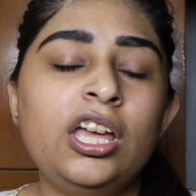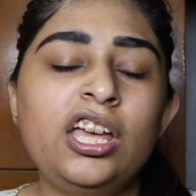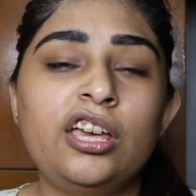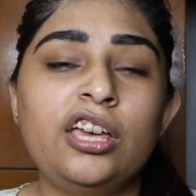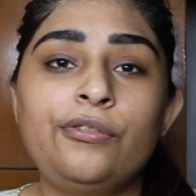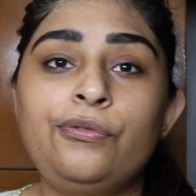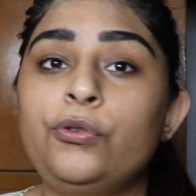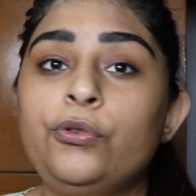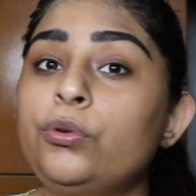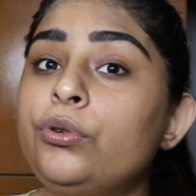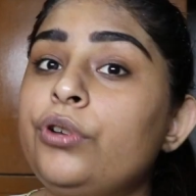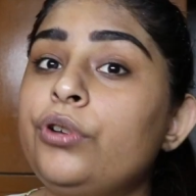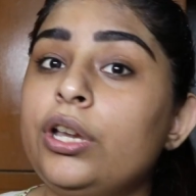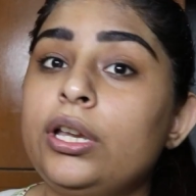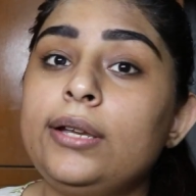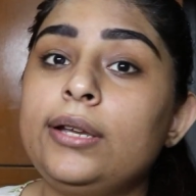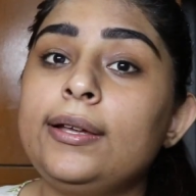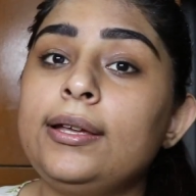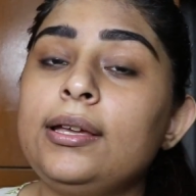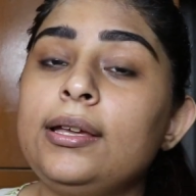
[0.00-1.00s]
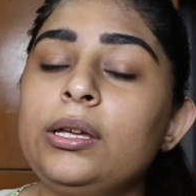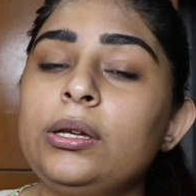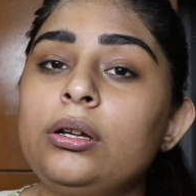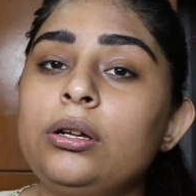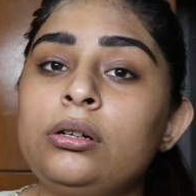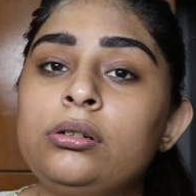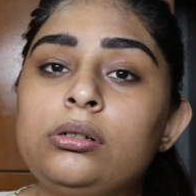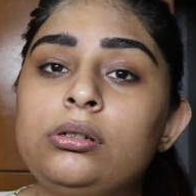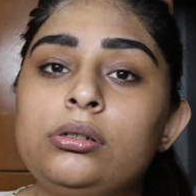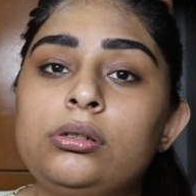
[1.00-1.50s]
If you really
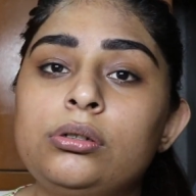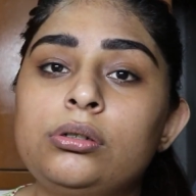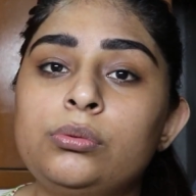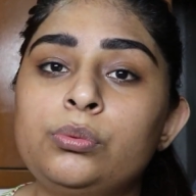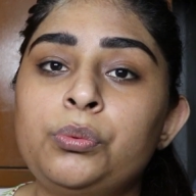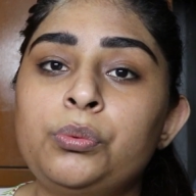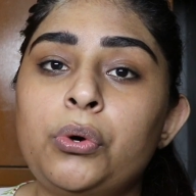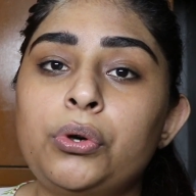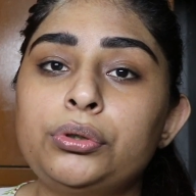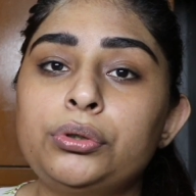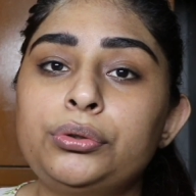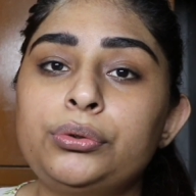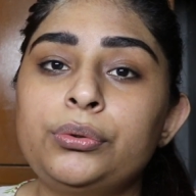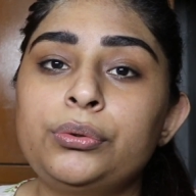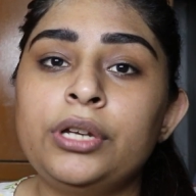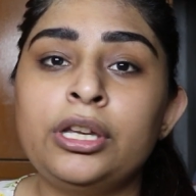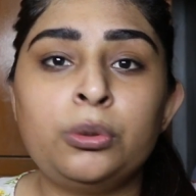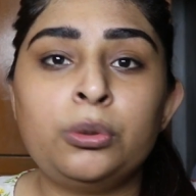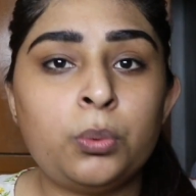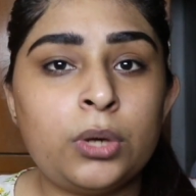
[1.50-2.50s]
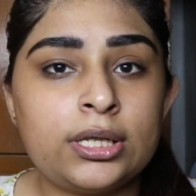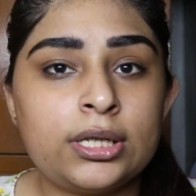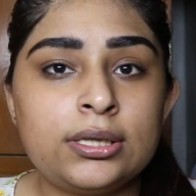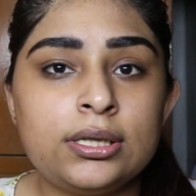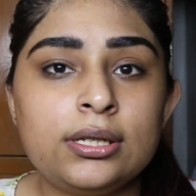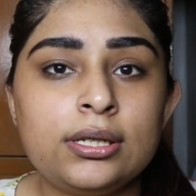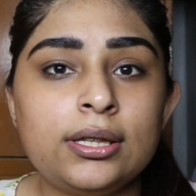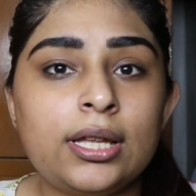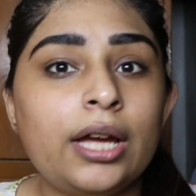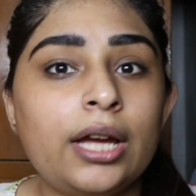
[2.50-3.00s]
want to
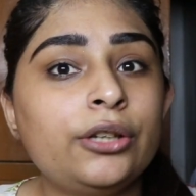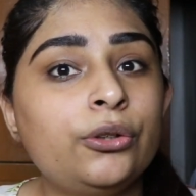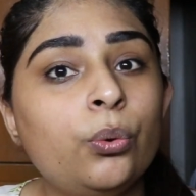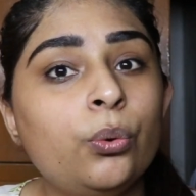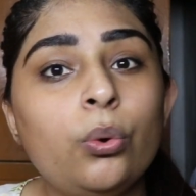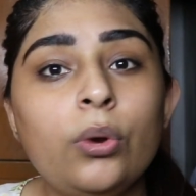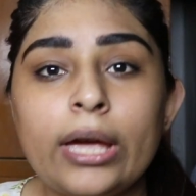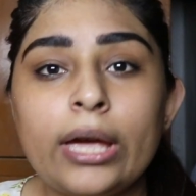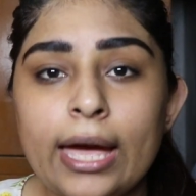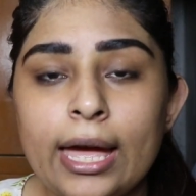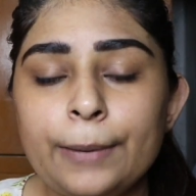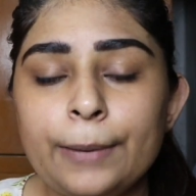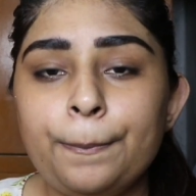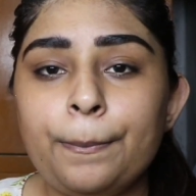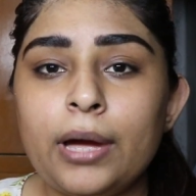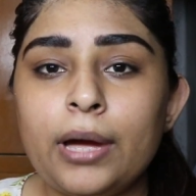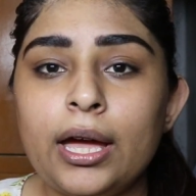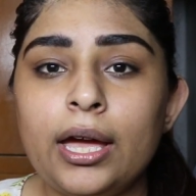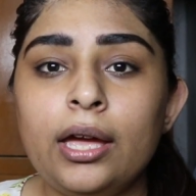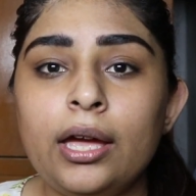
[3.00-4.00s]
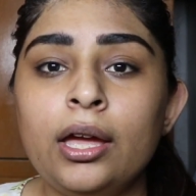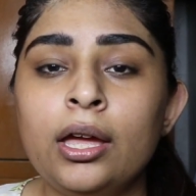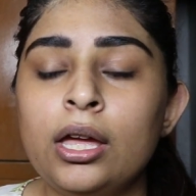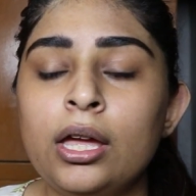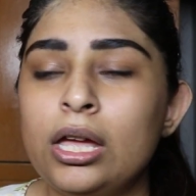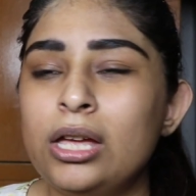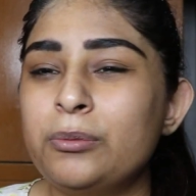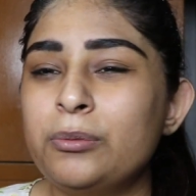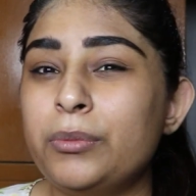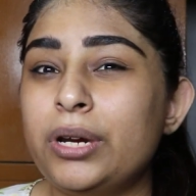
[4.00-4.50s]
invest in that, you can buy,
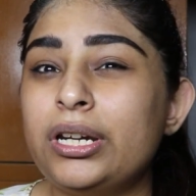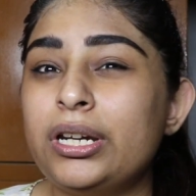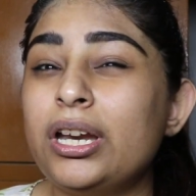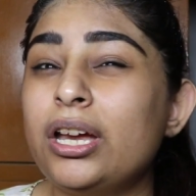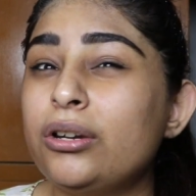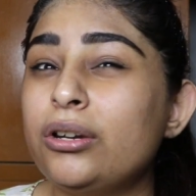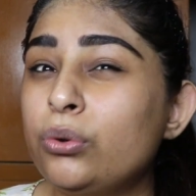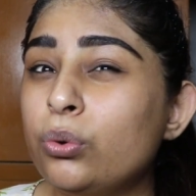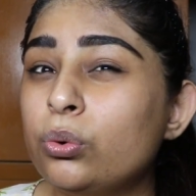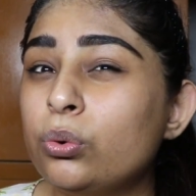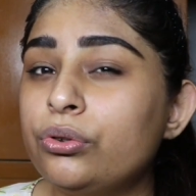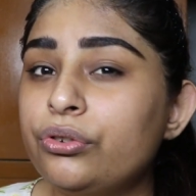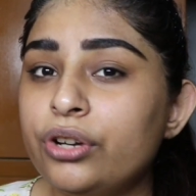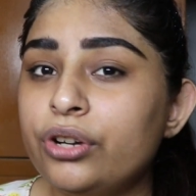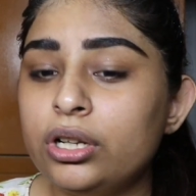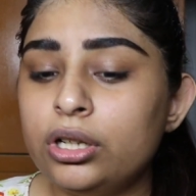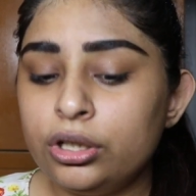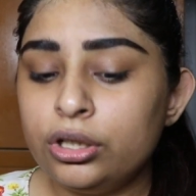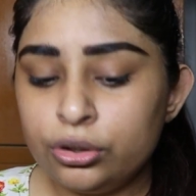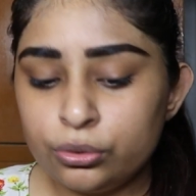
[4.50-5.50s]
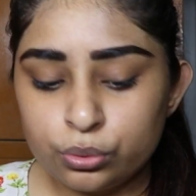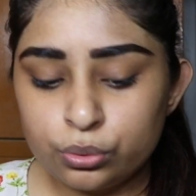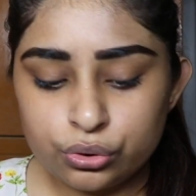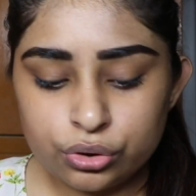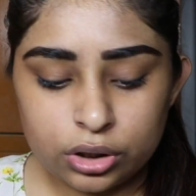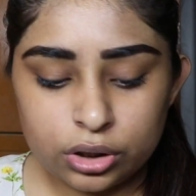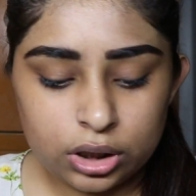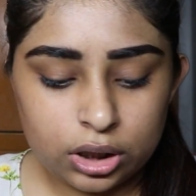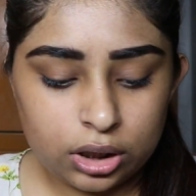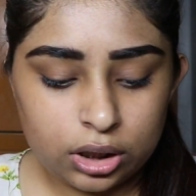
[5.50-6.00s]
but I don't really
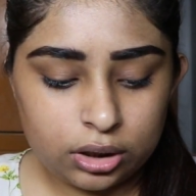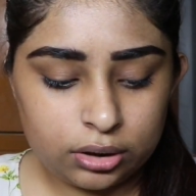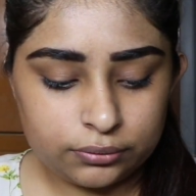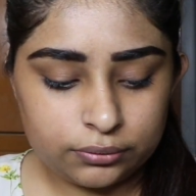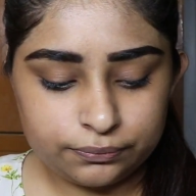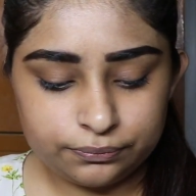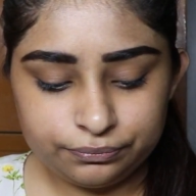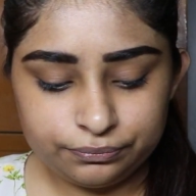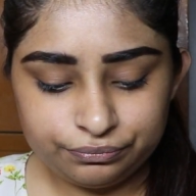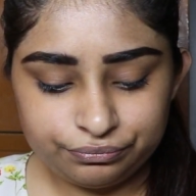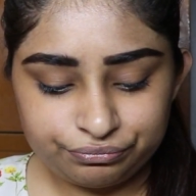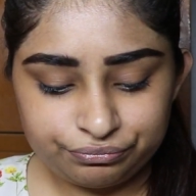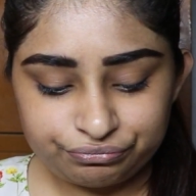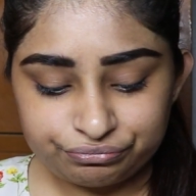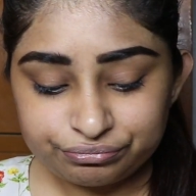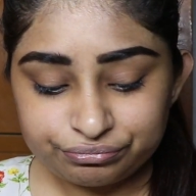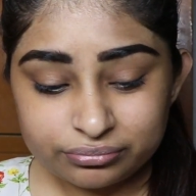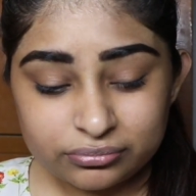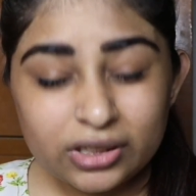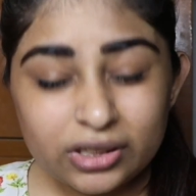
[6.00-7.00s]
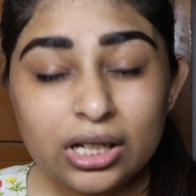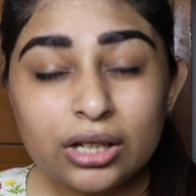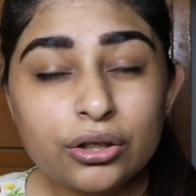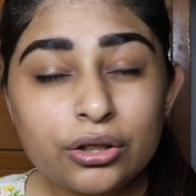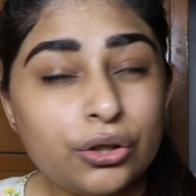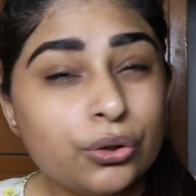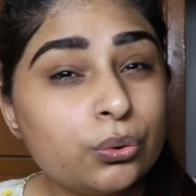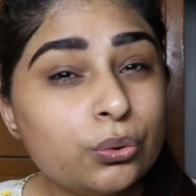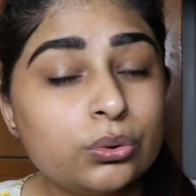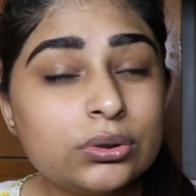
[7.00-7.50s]
usually
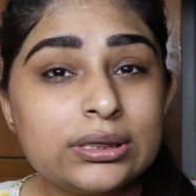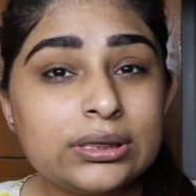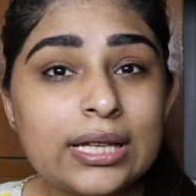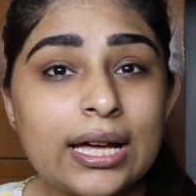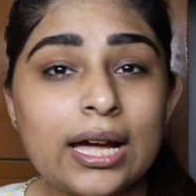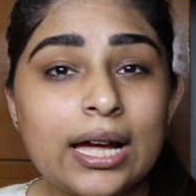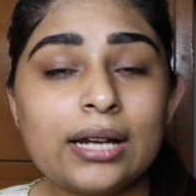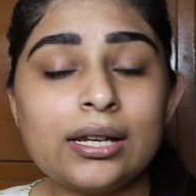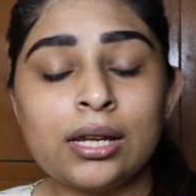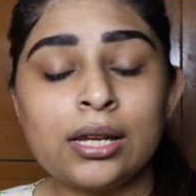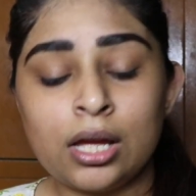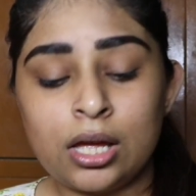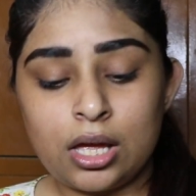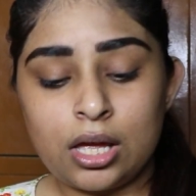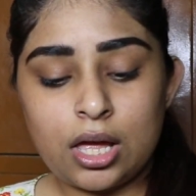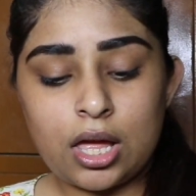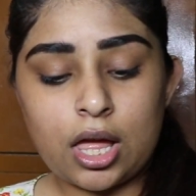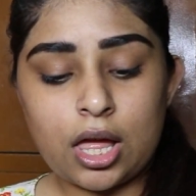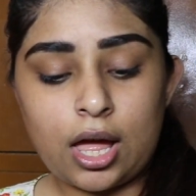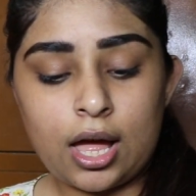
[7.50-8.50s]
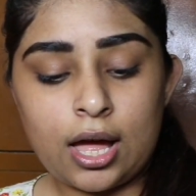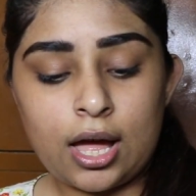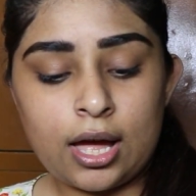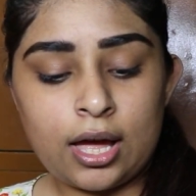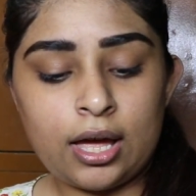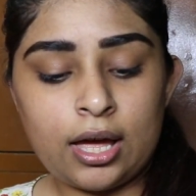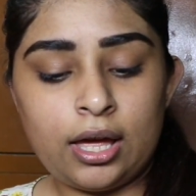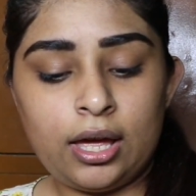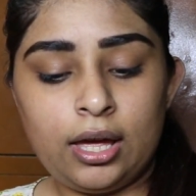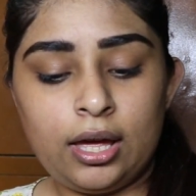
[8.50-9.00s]
use that.
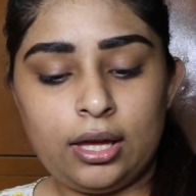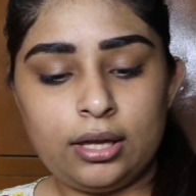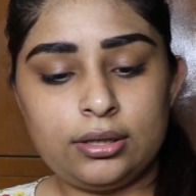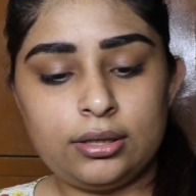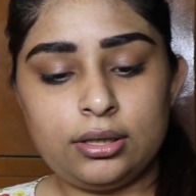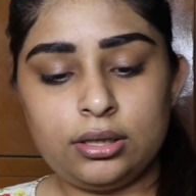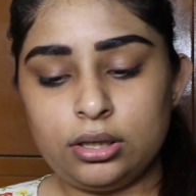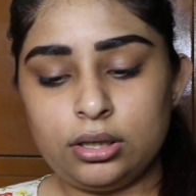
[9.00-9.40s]
I